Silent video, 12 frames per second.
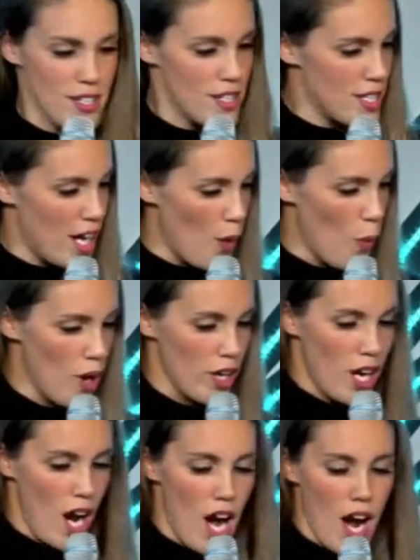Got to work
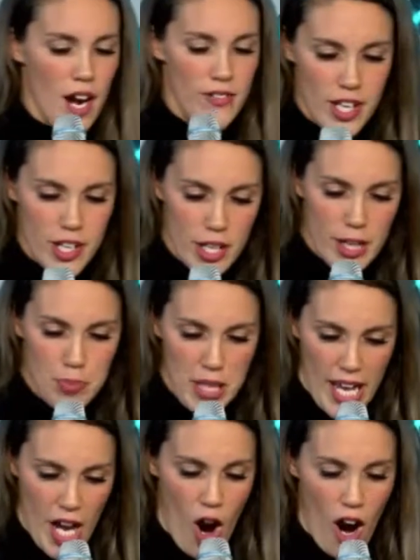hard and can
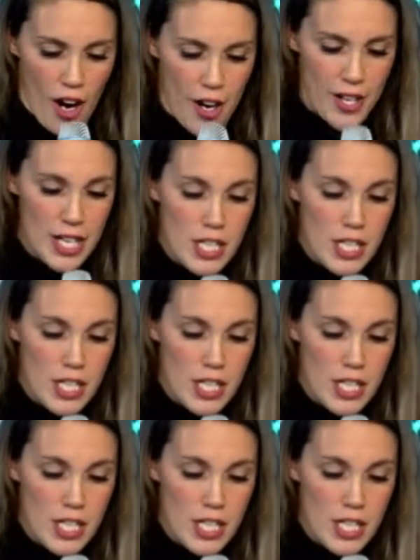play hard.